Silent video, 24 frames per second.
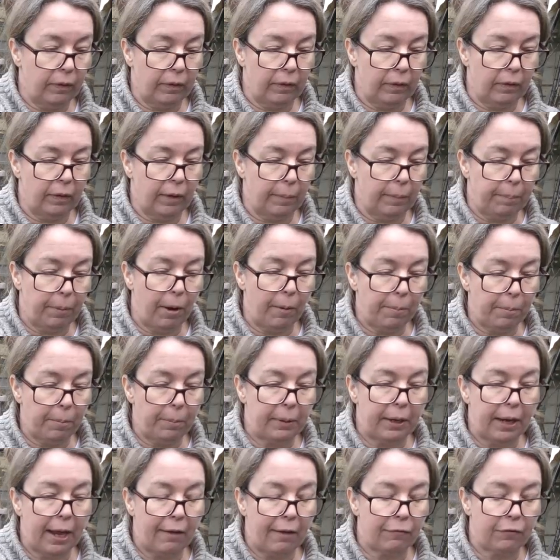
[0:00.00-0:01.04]
They
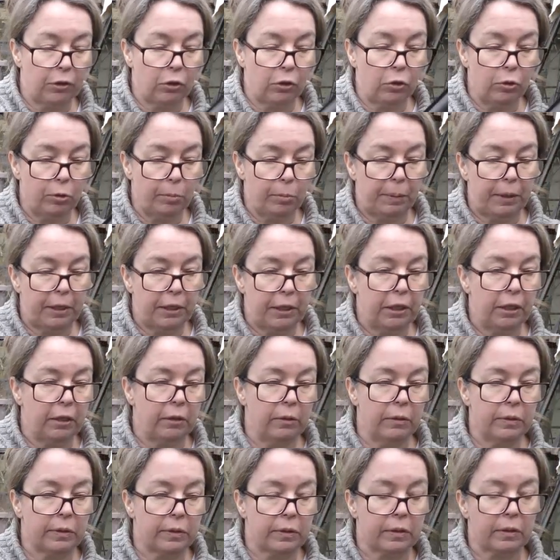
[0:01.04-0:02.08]
probably haven't all been
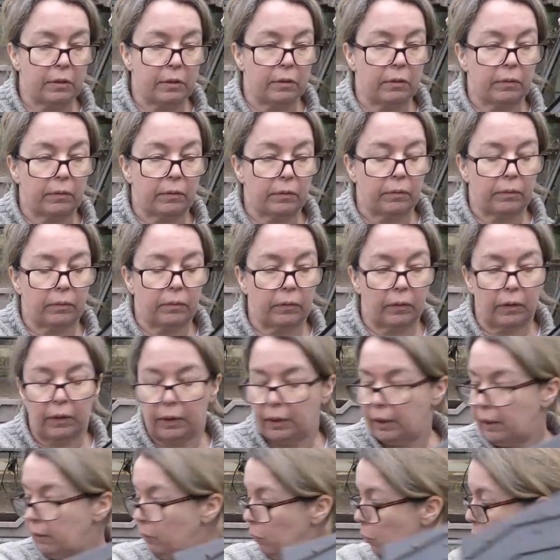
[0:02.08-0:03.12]
used
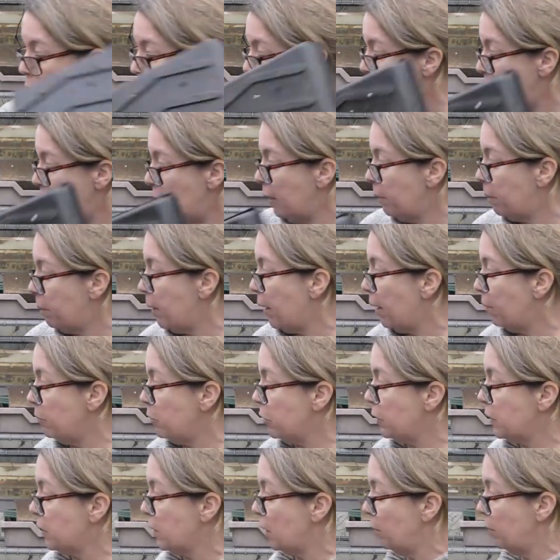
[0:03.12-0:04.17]
in 1 year, but I'm
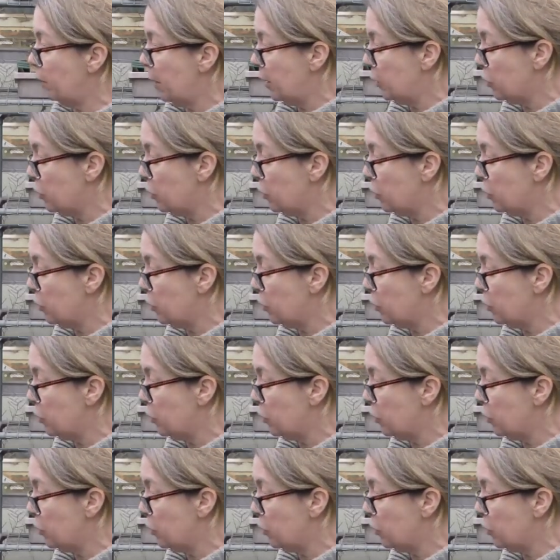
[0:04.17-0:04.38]
just going to make